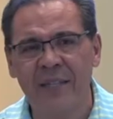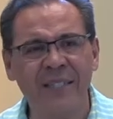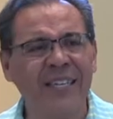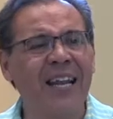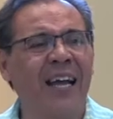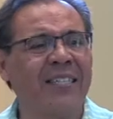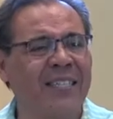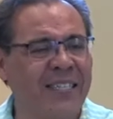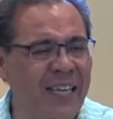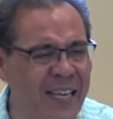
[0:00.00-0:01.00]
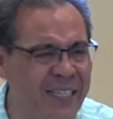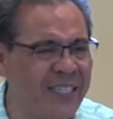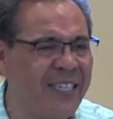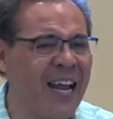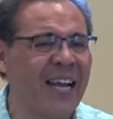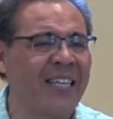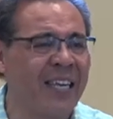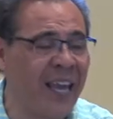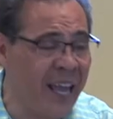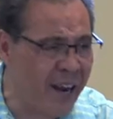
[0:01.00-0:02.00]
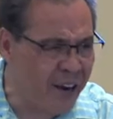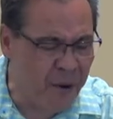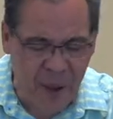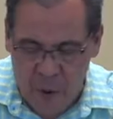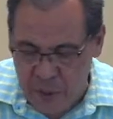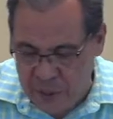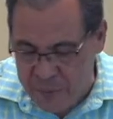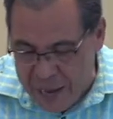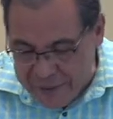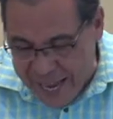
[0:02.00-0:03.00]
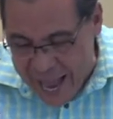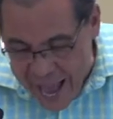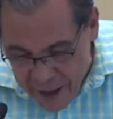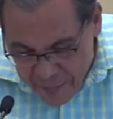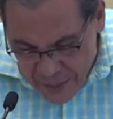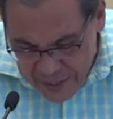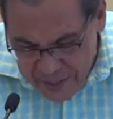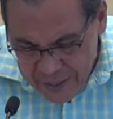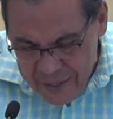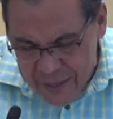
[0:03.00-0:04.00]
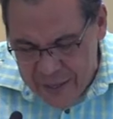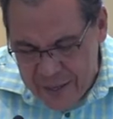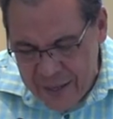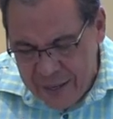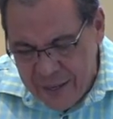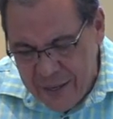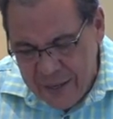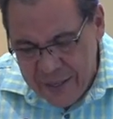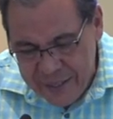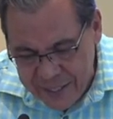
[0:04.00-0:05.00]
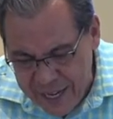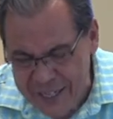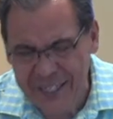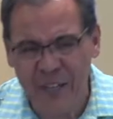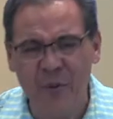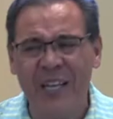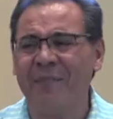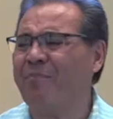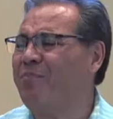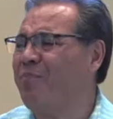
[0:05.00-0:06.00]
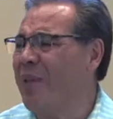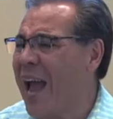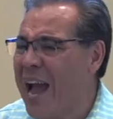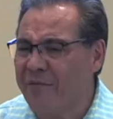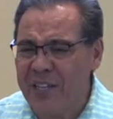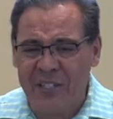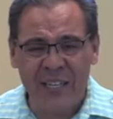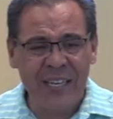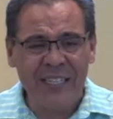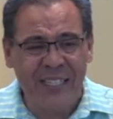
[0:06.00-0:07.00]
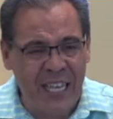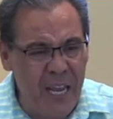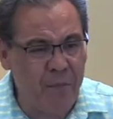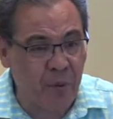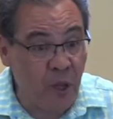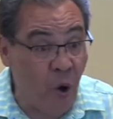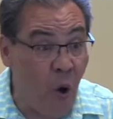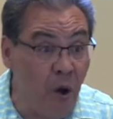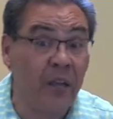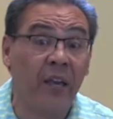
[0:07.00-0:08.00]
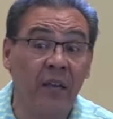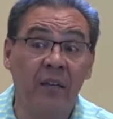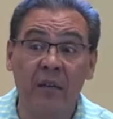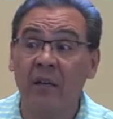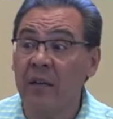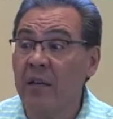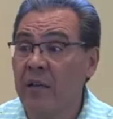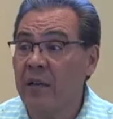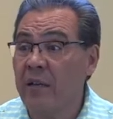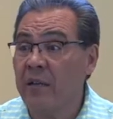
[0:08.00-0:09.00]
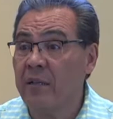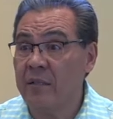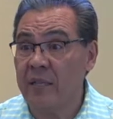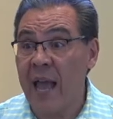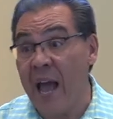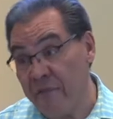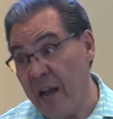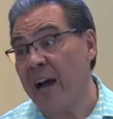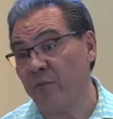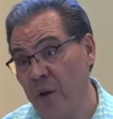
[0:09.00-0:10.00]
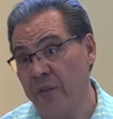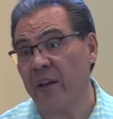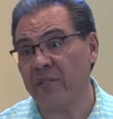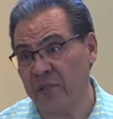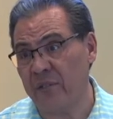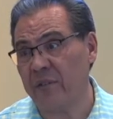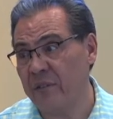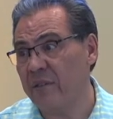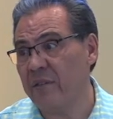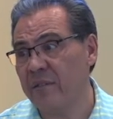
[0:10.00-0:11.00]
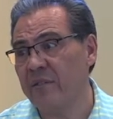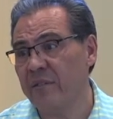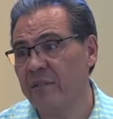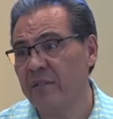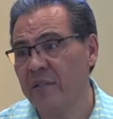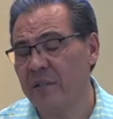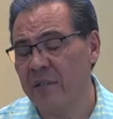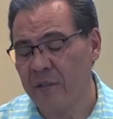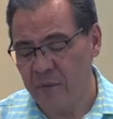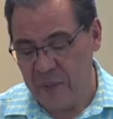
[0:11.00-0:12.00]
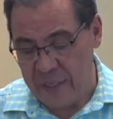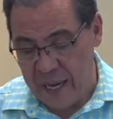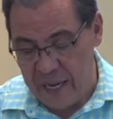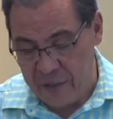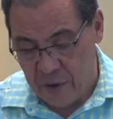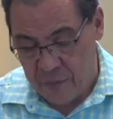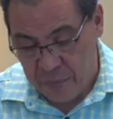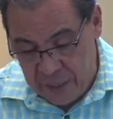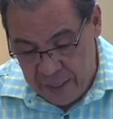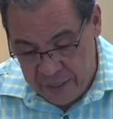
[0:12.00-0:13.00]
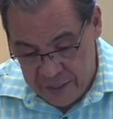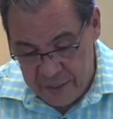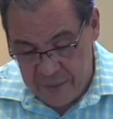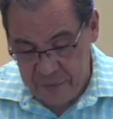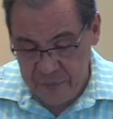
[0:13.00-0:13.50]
Does he not see? Does he not care about what's about to happen? Suddenly, we have this deep longing to have God with us when days are bleak.